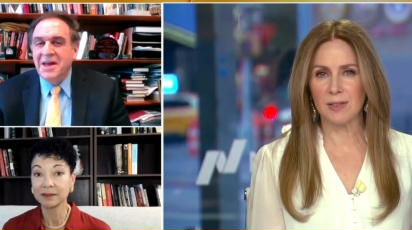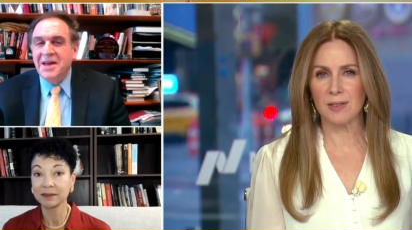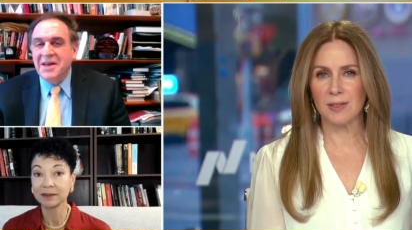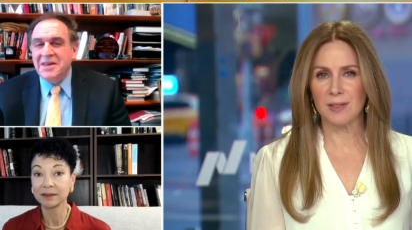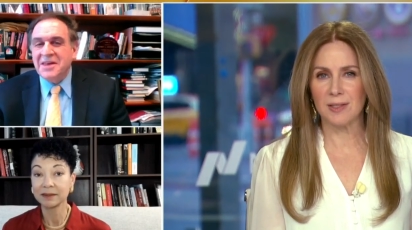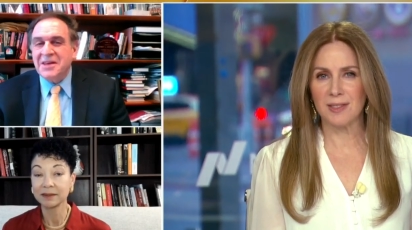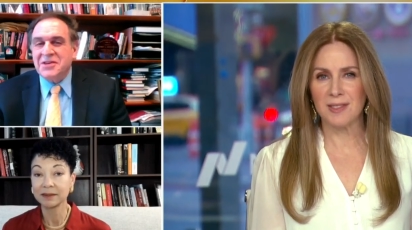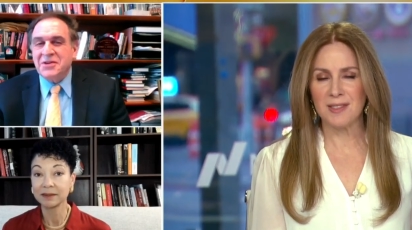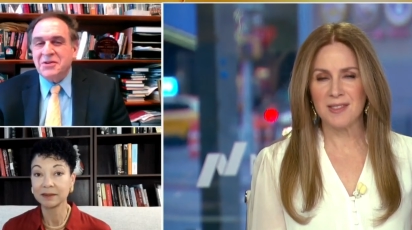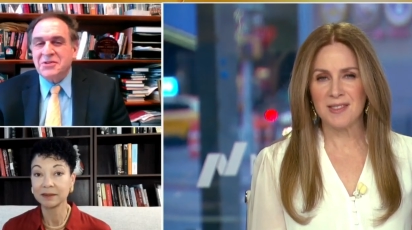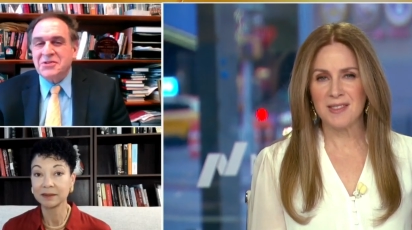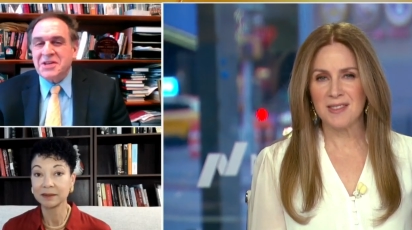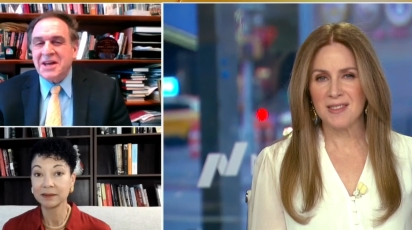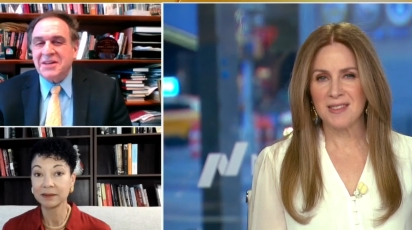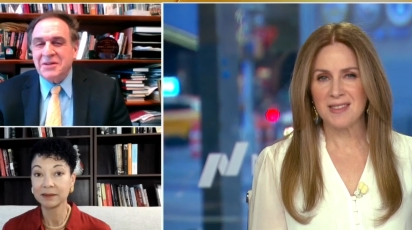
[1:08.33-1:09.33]
Speaker 1: Yes, you're
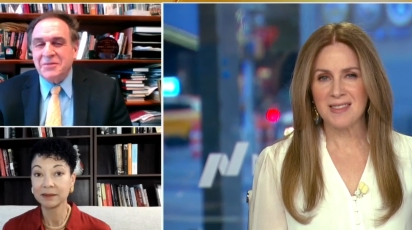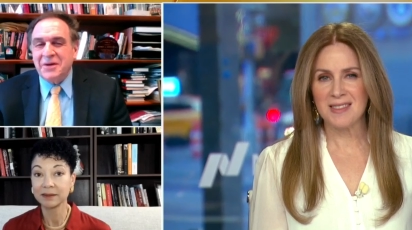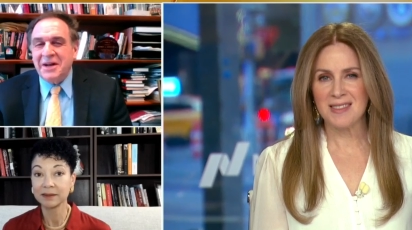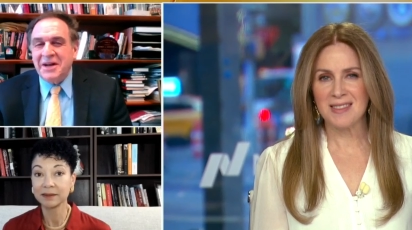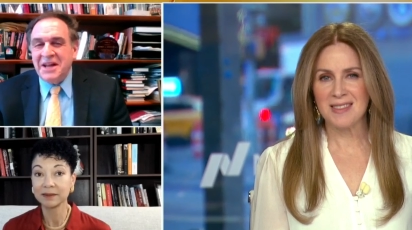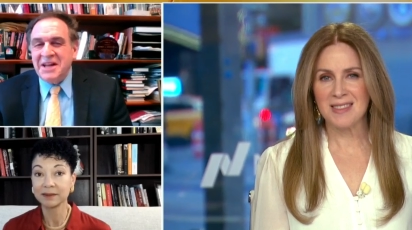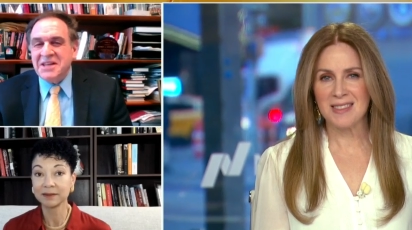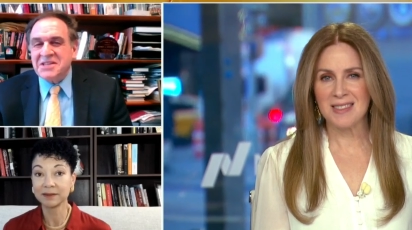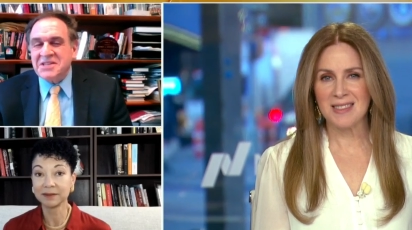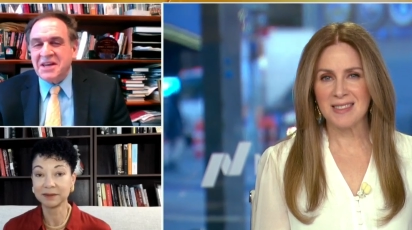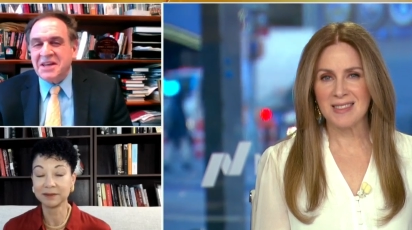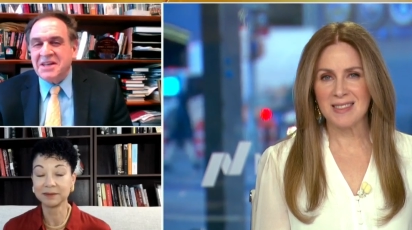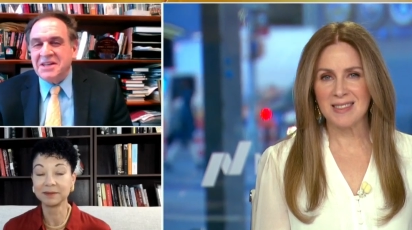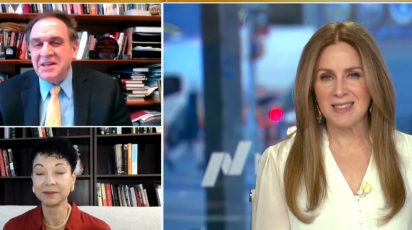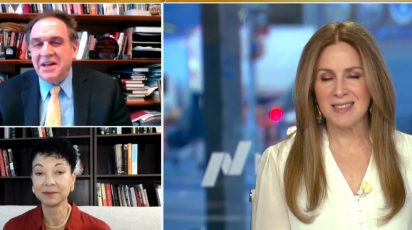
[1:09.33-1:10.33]
exactly right. Any
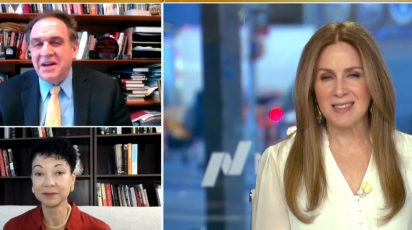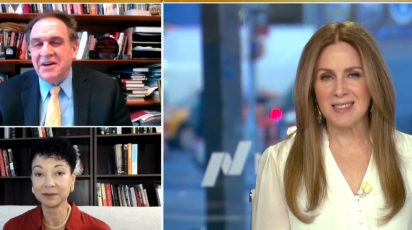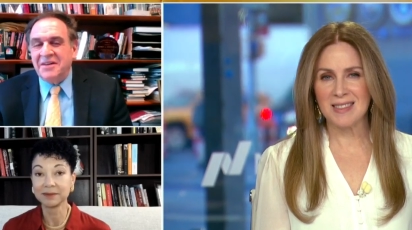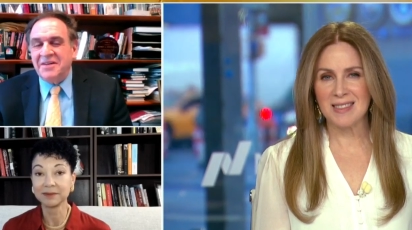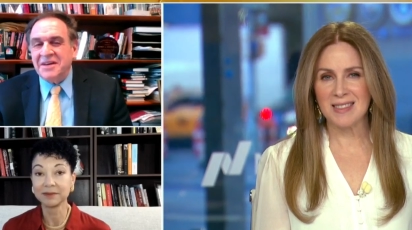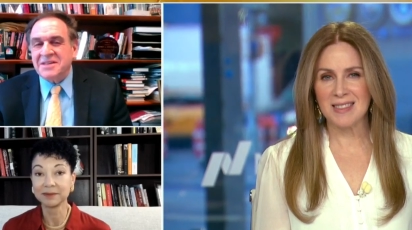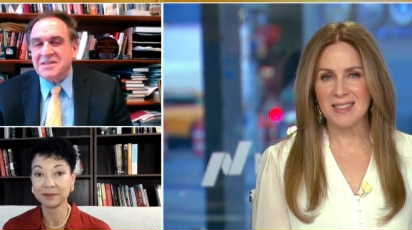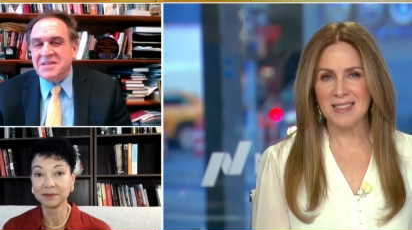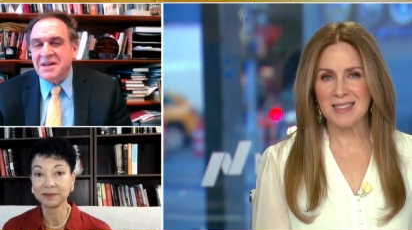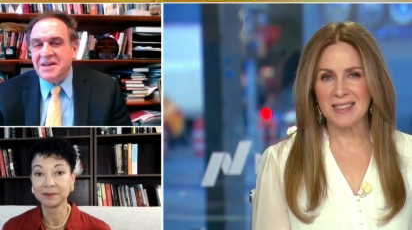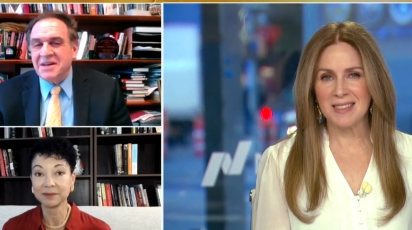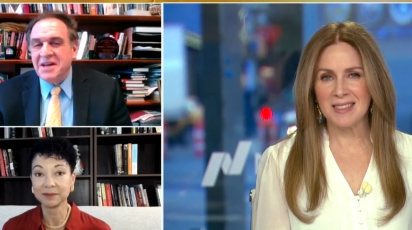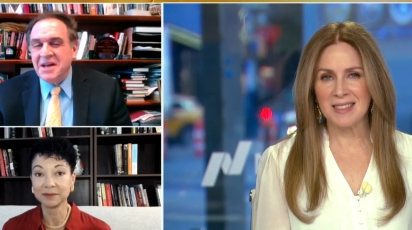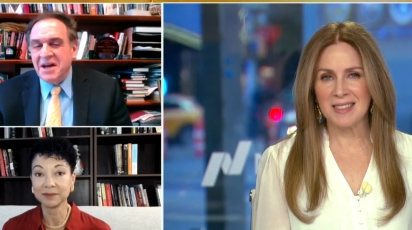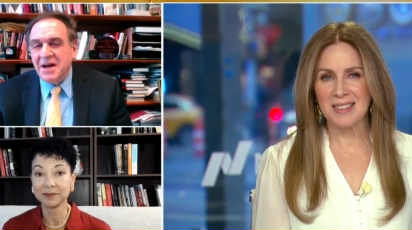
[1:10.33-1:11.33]
second now, it's
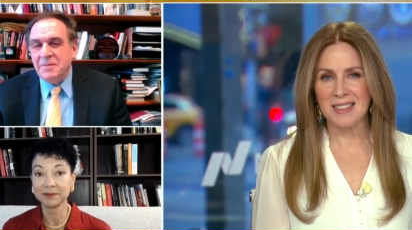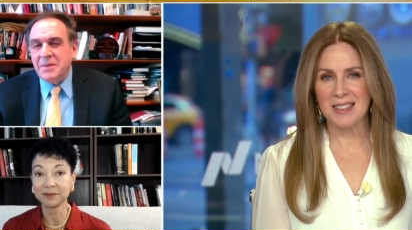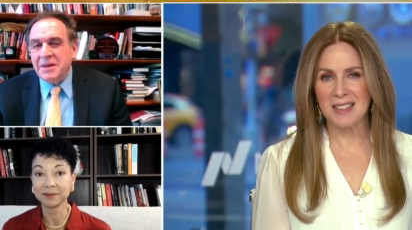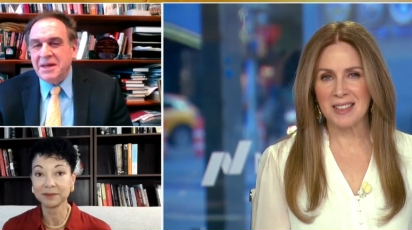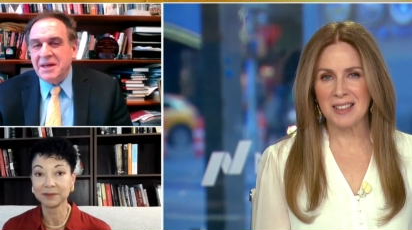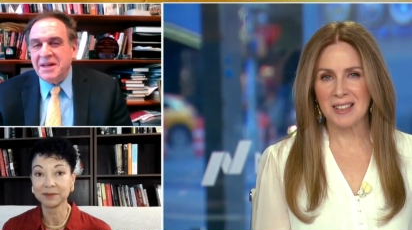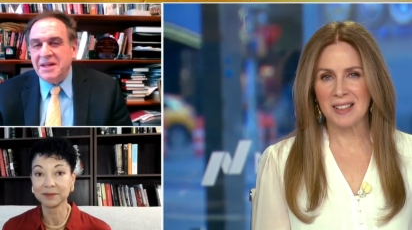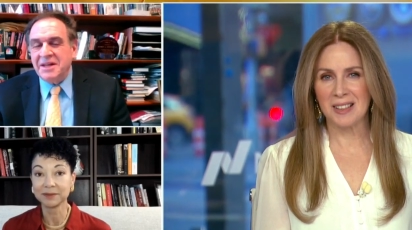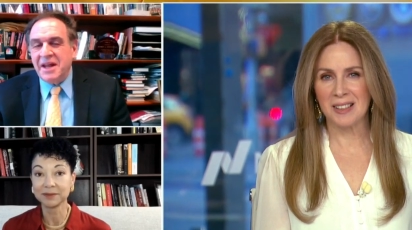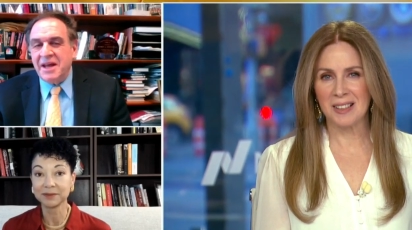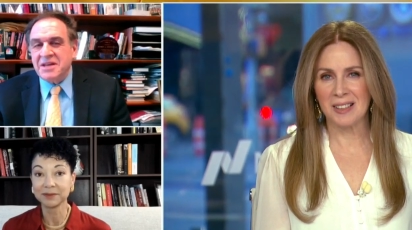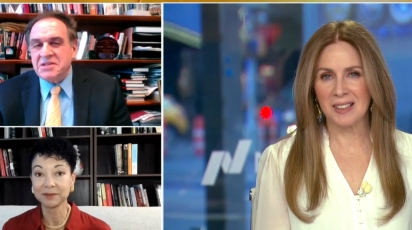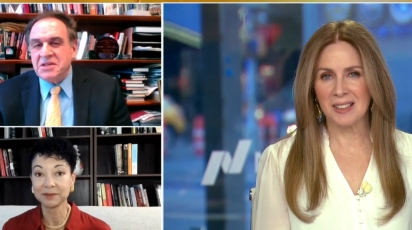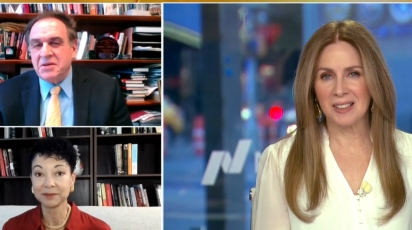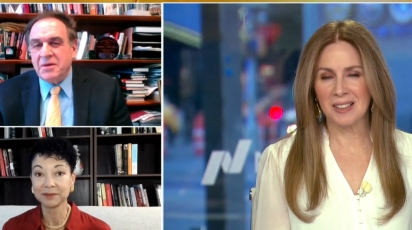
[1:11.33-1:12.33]
I'll be getting a
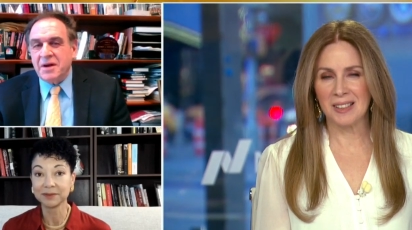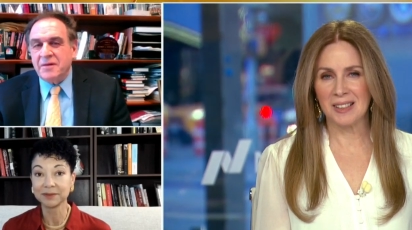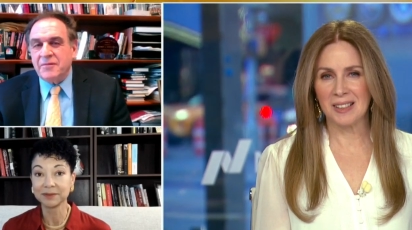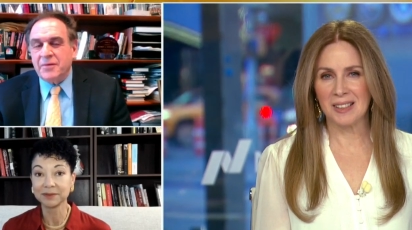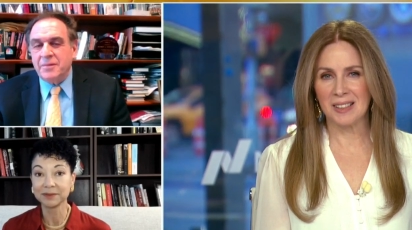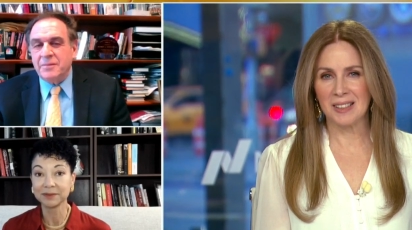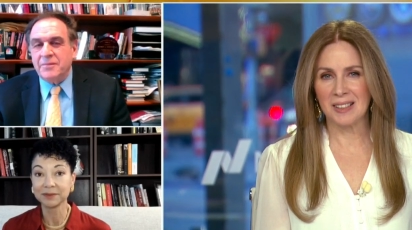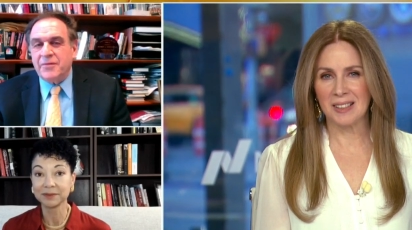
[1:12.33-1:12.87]
nasty gram from